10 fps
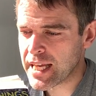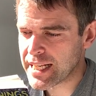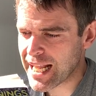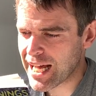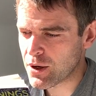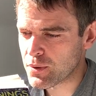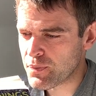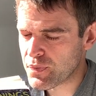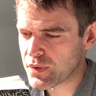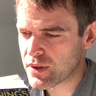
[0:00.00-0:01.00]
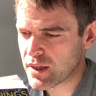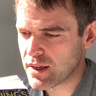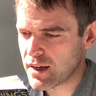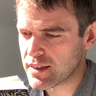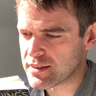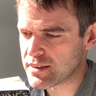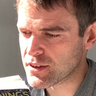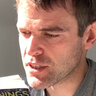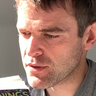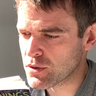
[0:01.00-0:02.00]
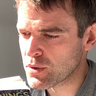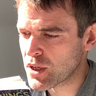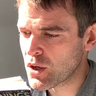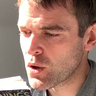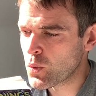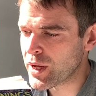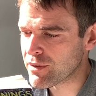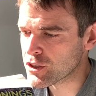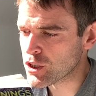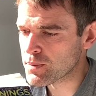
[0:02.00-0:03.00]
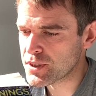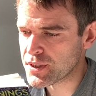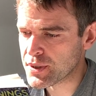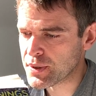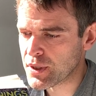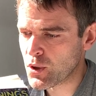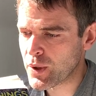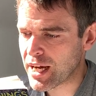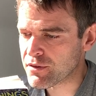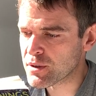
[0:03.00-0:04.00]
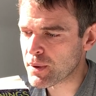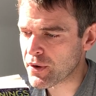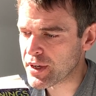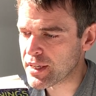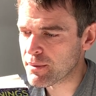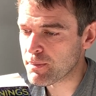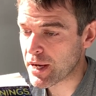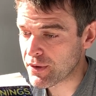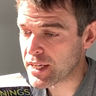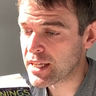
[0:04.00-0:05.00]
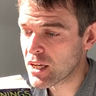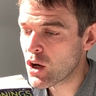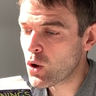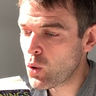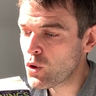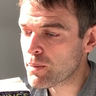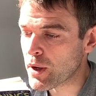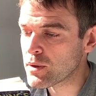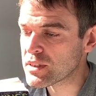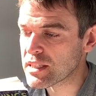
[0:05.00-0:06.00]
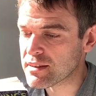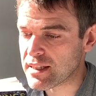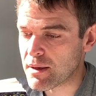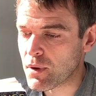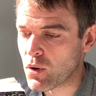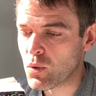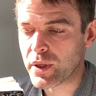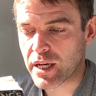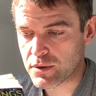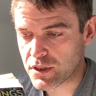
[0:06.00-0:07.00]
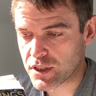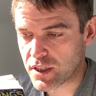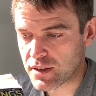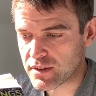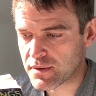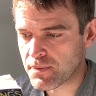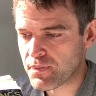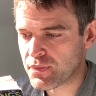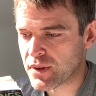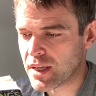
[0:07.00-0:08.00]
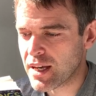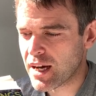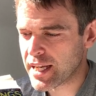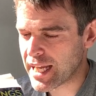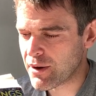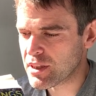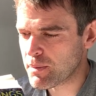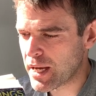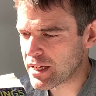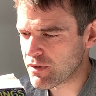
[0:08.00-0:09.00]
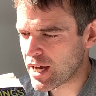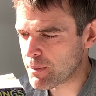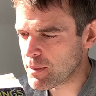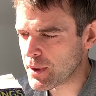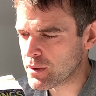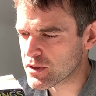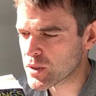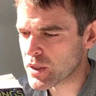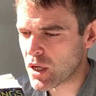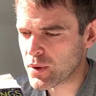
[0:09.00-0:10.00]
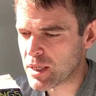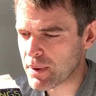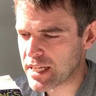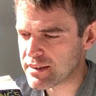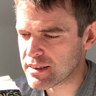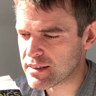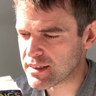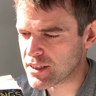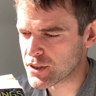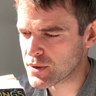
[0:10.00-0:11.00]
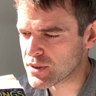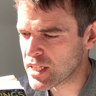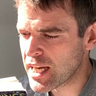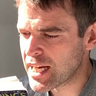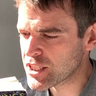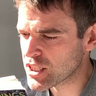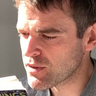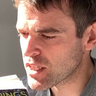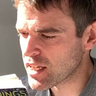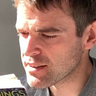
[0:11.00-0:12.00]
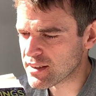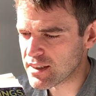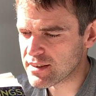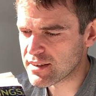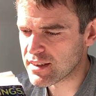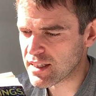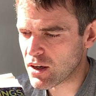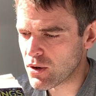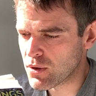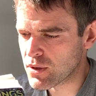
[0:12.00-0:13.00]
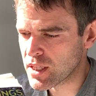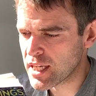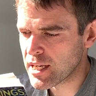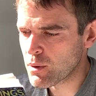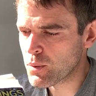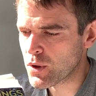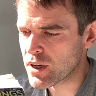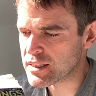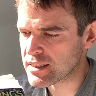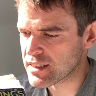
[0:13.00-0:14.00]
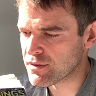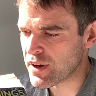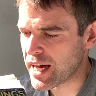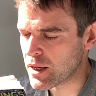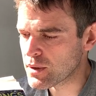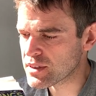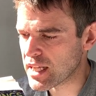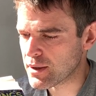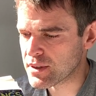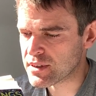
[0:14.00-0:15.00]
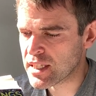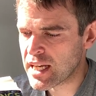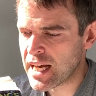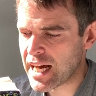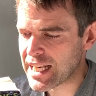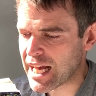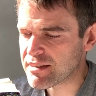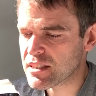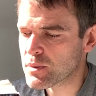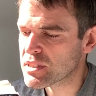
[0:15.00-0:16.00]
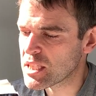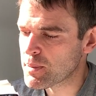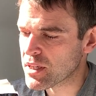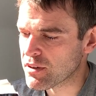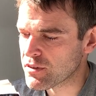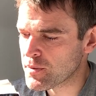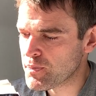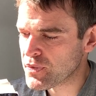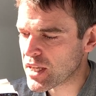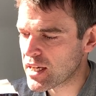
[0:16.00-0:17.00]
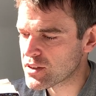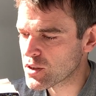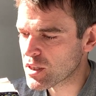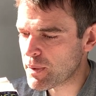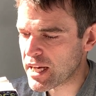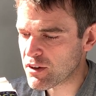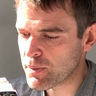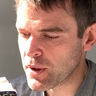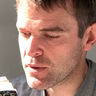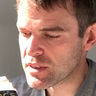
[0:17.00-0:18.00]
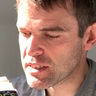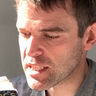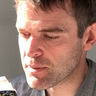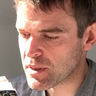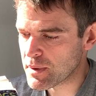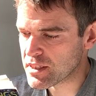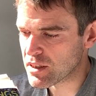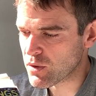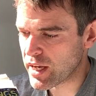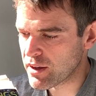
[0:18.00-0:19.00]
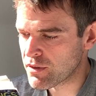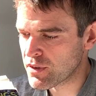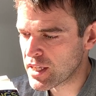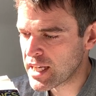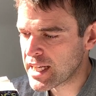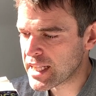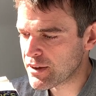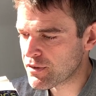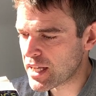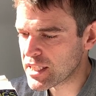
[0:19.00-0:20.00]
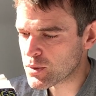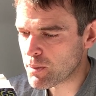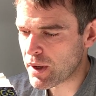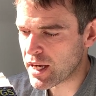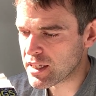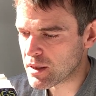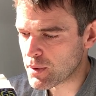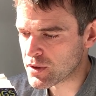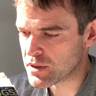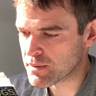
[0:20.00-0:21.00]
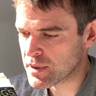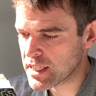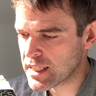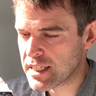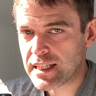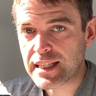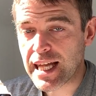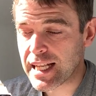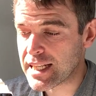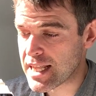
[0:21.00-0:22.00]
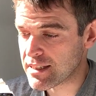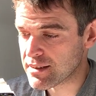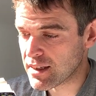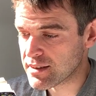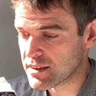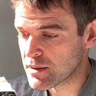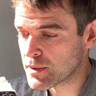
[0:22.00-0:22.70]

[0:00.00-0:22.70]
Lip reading: "Now," I said to Shovel, "we have a job to do. We have to bury all the bones in the same hole without a shirt." I carried the bag of happy bones to a lonely place in the sand dunes, and Shovel and I started to dig a hole. We worked at it for hours and hours. At last it was deep enough. I took the bag of bones and tipped them into the grave. They fell into a pile at the bottom. Then they started to